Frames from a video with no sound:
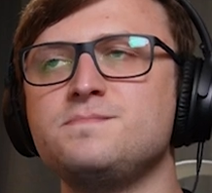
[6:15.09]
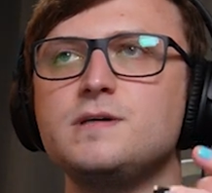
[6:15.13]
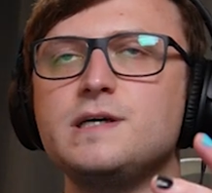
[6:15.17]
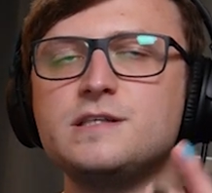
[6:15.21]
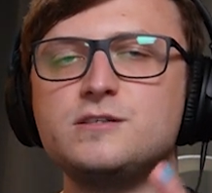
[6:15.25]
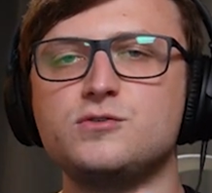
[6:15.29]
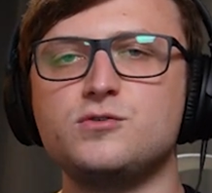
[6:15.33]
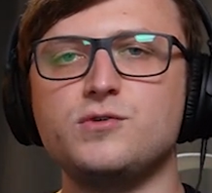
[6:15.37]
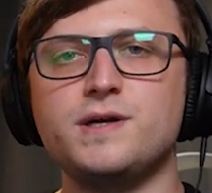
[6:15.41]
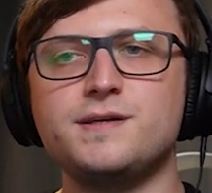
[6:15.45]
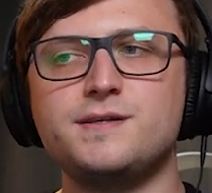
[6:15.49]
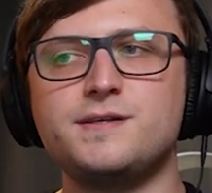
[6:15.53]

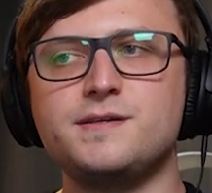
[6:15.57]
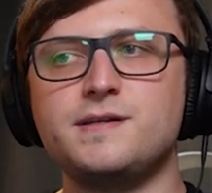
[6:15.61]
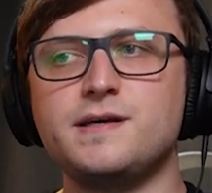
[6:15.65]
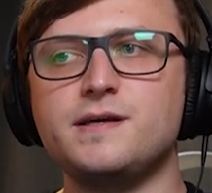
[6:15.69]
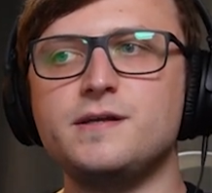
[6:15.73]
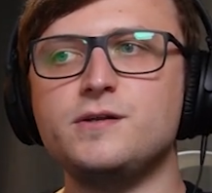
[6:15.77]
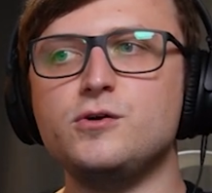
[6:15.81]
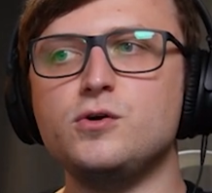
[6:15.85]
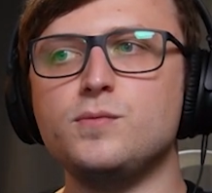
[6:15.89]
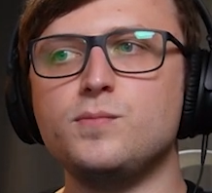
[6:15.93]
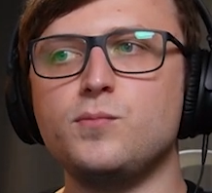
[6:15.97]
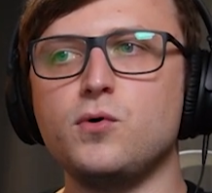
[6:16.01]
has created
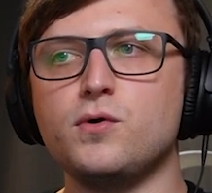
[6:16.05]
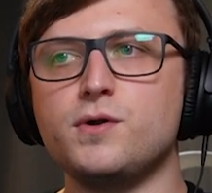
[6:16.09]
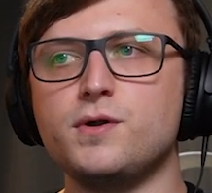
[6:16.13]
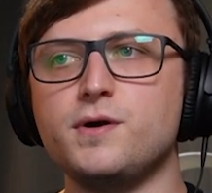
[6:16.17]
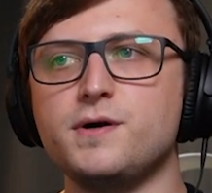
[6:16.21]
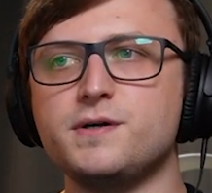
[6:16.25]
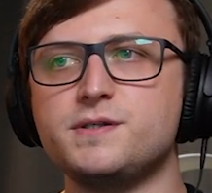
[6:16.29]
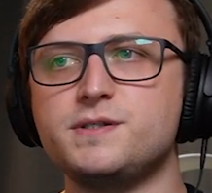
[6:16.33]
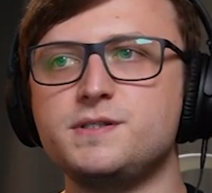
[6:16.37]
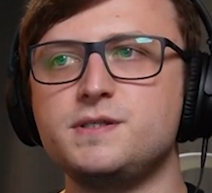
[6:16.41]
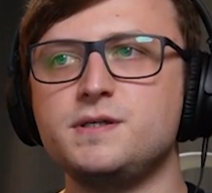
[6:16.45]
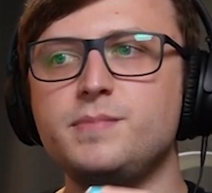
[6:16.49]
a new
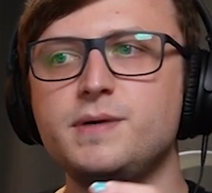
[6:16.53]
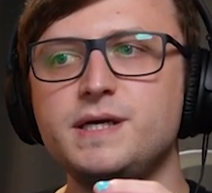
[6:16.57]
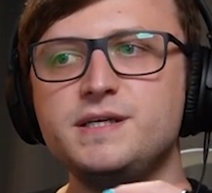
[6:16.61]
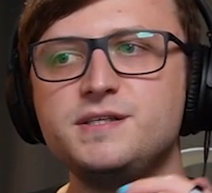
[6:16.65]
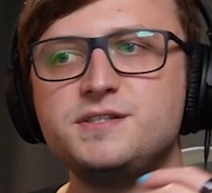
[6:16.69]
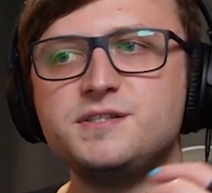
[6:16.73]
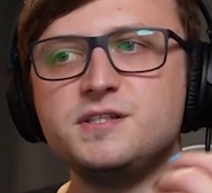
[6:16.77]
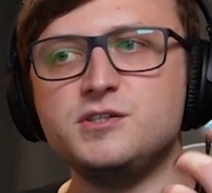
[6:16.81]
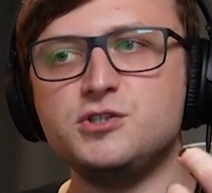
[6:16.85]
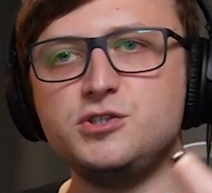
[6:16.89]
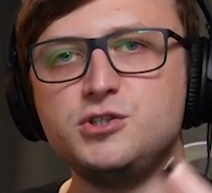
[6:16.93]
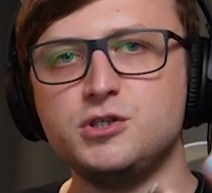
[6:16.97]
product
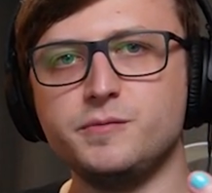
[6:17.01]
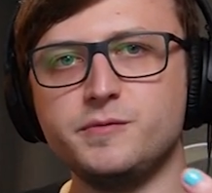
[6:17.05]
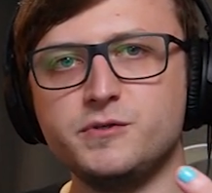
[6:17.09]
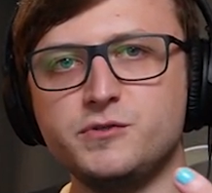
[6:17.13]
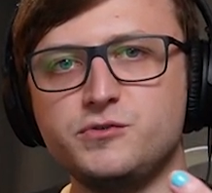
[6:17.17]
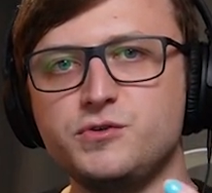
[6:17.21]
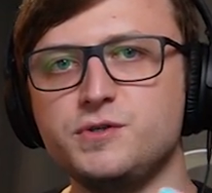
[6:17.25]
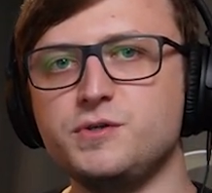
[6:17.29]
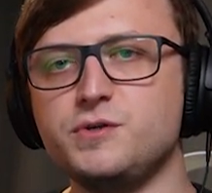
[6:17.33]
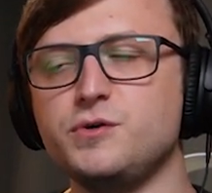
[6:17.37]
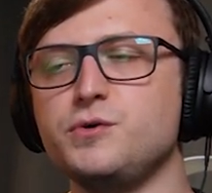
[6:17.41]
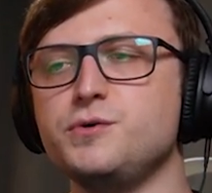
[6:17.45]
based in
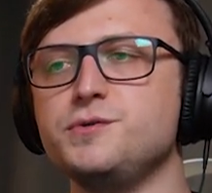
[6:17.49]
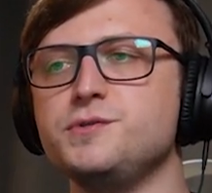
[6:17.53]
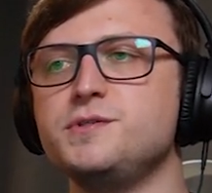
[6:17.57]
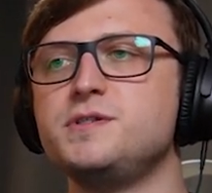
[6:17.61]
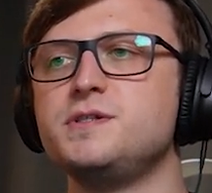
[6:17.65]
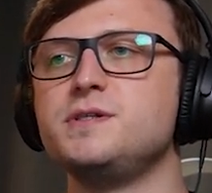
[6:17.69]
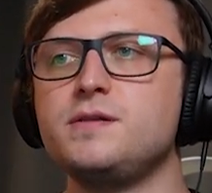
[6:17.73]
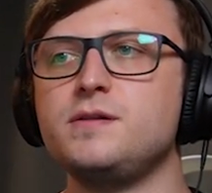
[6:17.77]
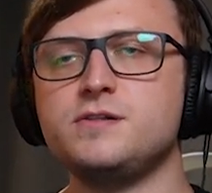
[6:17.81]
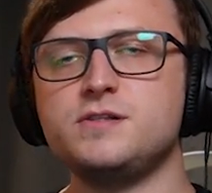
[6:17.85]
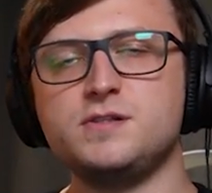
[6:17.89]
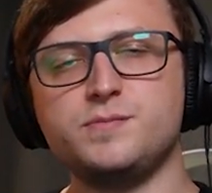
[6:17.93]
geometry
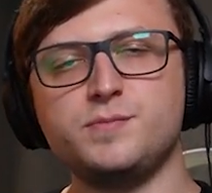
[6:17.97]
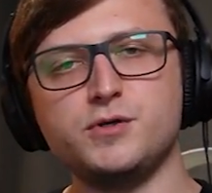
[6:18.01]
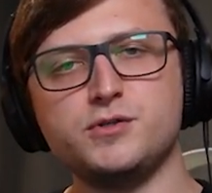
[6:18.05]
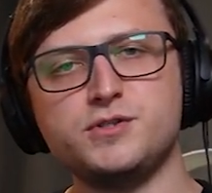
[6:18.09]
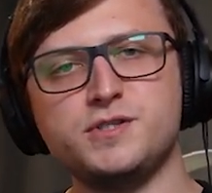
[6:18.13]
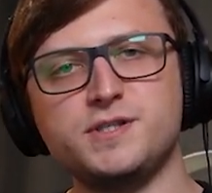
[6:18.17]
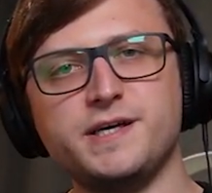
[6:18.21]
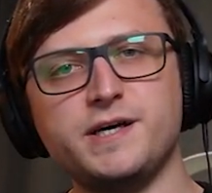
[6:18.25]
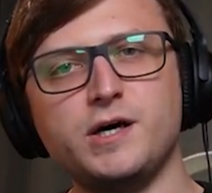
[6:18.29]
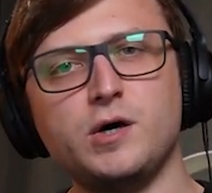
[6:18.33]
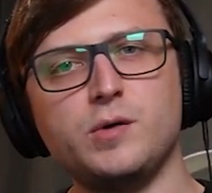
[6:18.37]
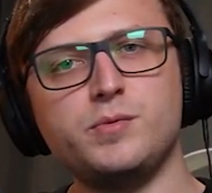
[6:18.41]
nodes that's
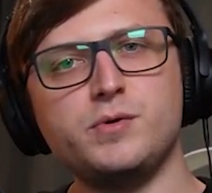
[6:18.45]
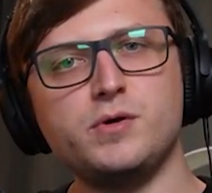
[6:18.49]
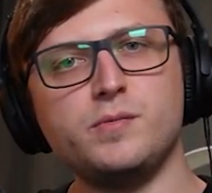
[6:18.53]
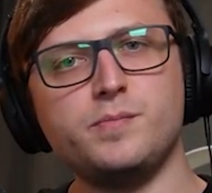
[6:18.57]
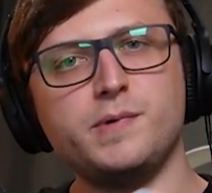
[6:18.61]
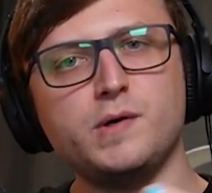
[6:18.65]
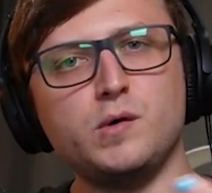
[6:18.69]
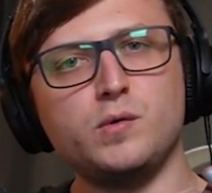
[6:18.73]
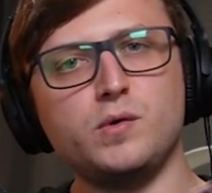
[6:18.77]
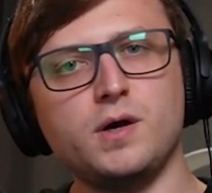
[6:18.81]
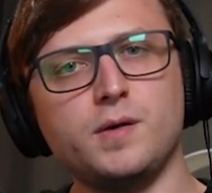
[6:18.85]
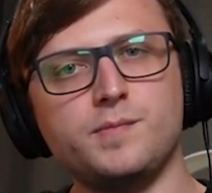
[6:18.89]
supposed to help you
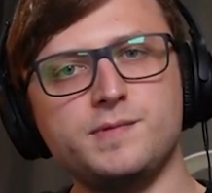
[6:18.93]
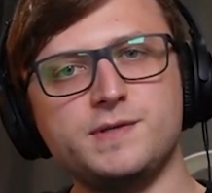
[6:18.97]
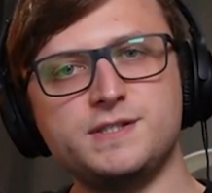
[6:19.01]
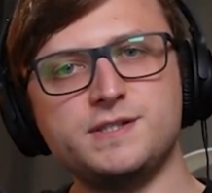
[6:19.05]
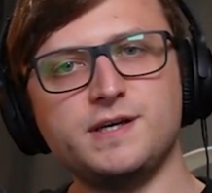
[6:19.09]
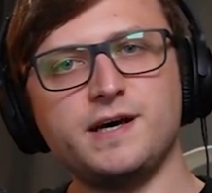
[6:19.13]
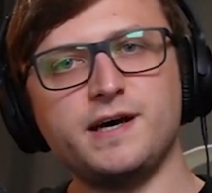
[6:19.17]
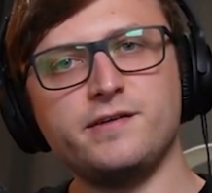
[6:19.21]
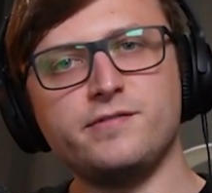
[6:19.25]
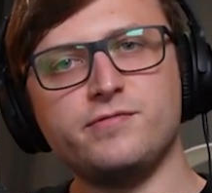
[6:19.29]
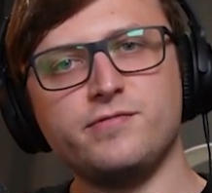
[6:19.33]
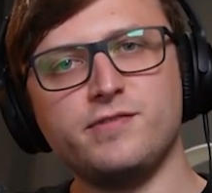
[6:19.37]
build up
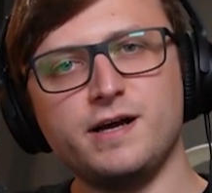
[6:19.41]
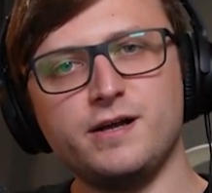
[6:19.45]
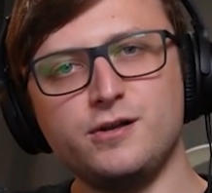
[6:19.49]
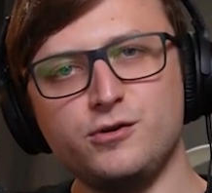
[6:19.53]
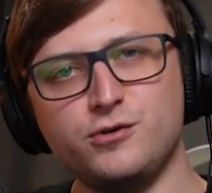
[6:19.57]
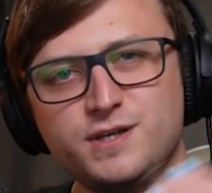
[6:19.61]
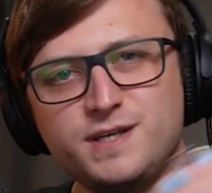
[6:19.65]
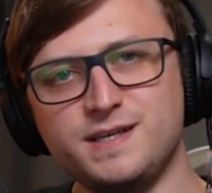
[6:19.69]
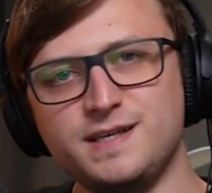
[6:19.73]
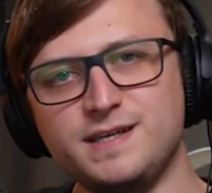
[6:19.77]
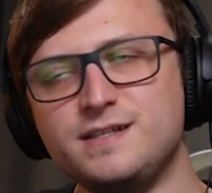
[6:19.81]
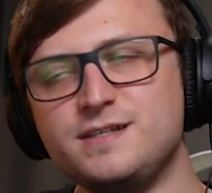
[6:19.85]
sci-fi
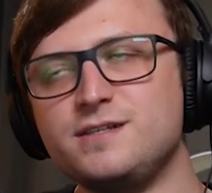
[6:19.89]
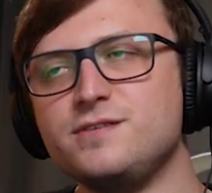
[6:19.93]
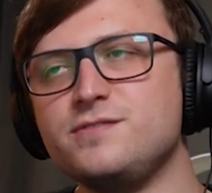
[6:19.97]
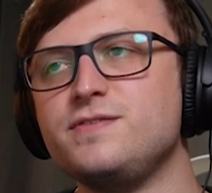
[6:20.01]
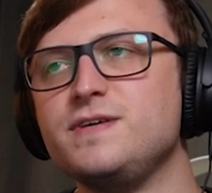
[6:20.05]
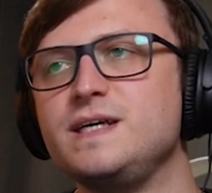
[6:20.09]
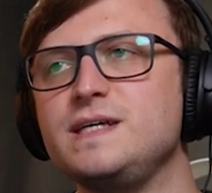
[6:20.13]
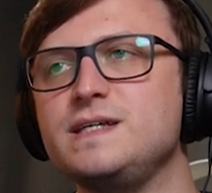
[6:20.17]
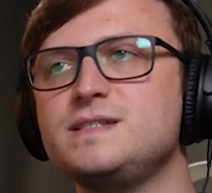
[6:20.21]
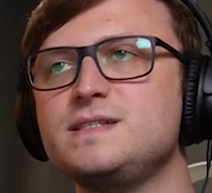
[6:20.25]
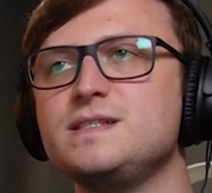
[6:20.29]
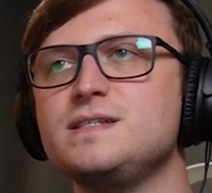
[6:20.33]
looking
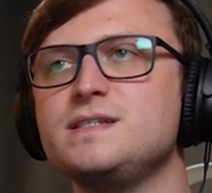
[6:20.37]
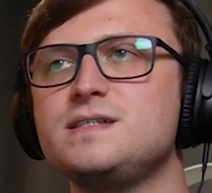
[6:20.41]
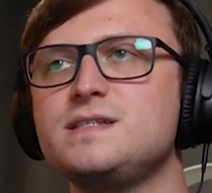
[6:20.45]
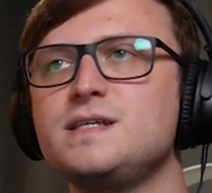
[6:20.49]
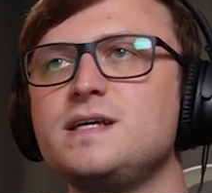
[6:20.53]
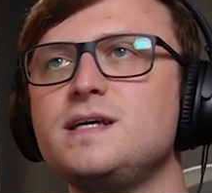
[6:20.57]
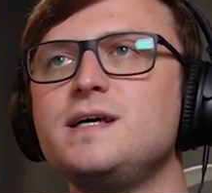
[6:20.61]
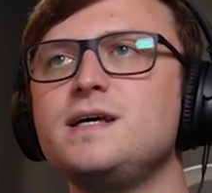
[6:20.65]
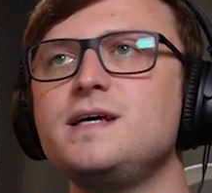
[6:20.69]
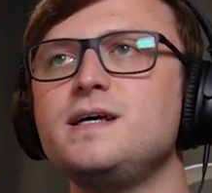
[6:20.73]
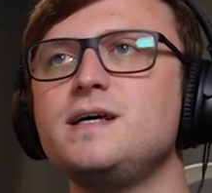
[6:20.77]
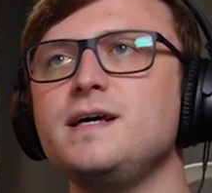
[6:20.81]
interfaces.